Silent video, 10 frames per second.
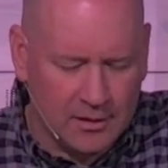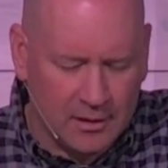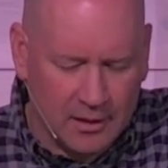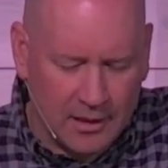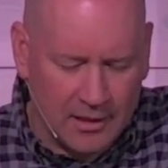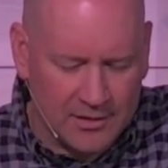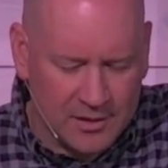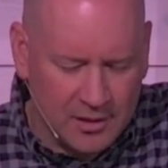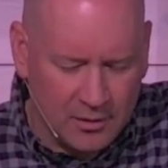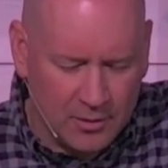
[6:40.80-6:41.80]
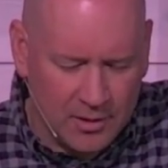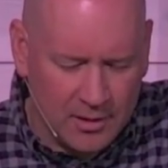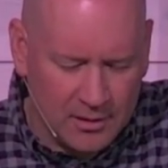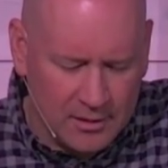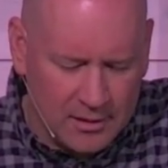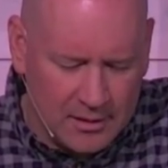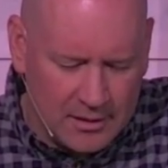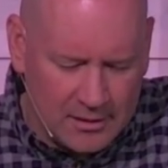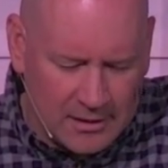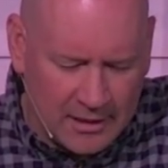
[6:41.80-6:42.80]
And I ask that you would
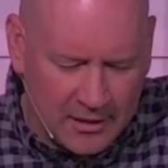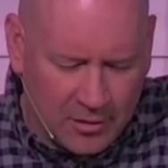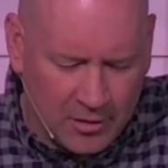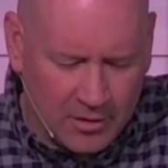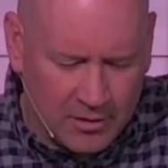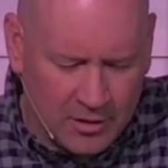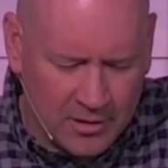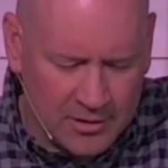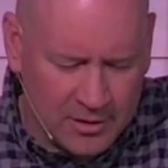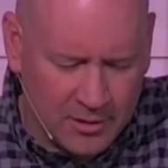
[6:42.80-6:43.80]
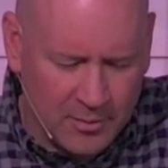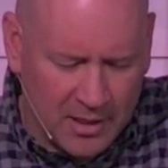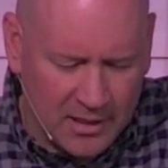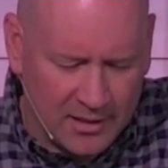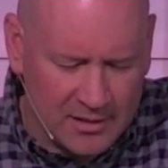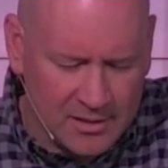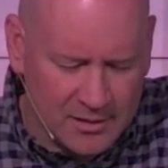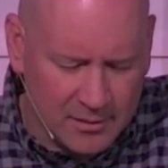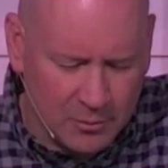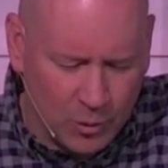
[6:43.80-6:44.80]
take our hearts and our minds
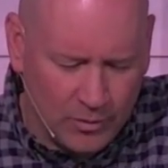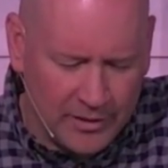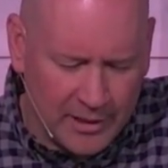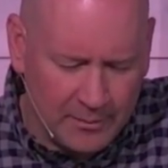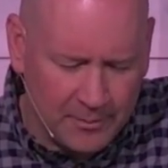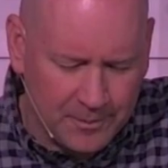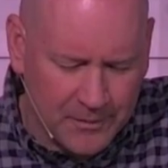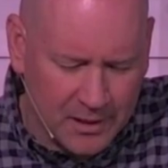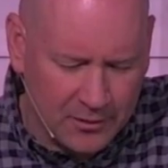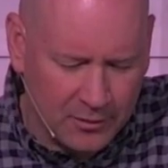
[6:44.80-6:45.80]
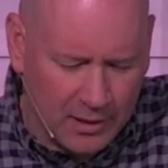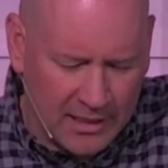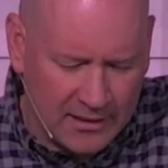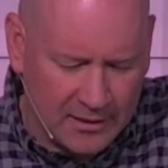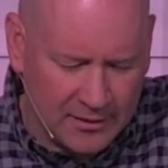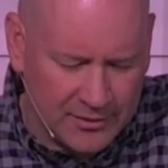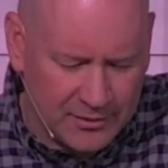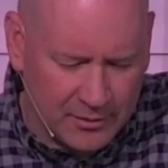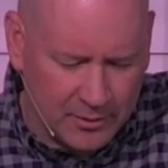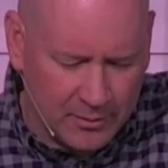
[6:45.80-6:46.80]
and mold them in your likeness,
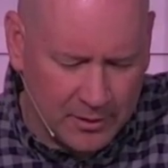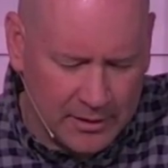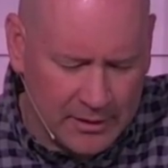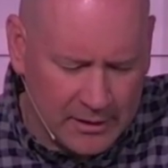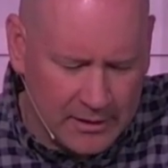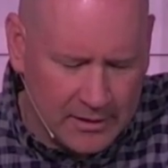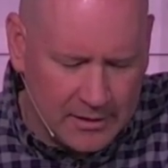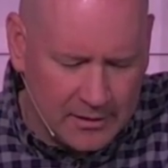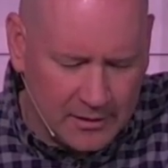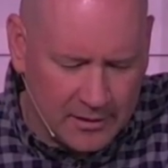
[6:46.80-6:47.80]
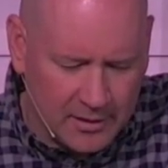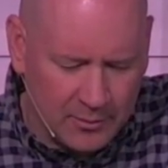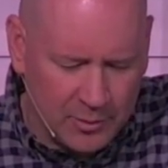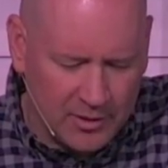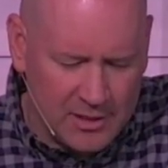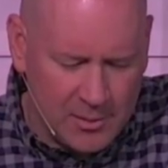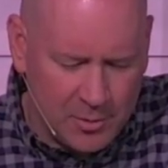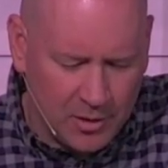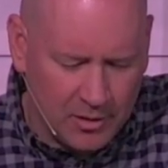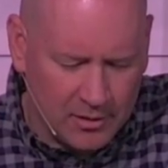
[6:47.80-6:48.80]
that we would uh, come to a
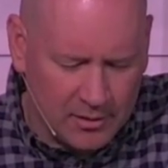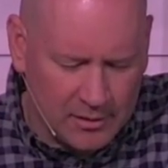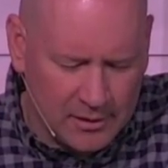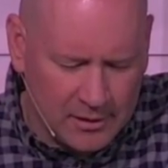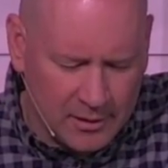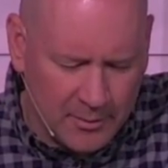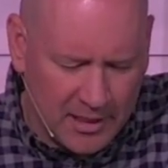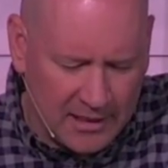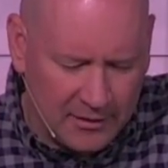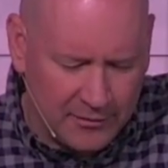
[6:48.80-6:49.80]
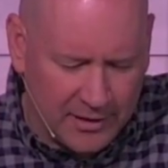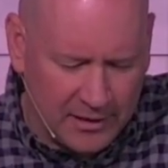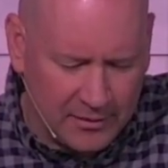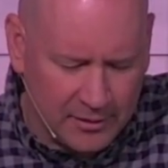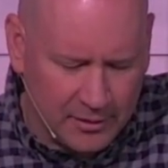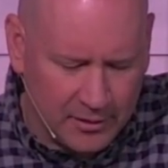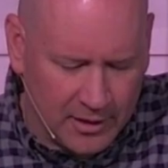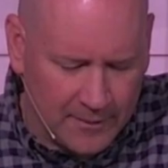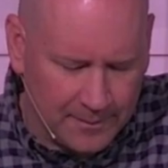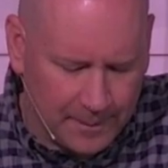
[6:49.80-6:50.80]
deeper, abiding faith in your
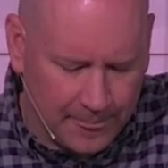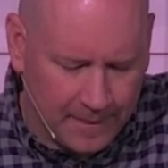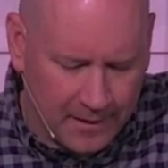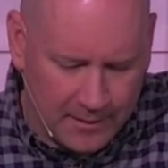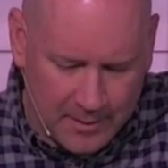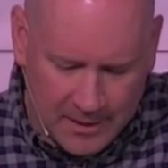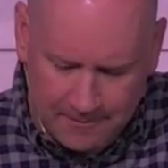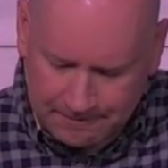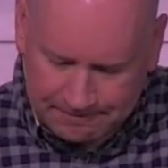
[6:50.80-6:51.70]
name. Amen.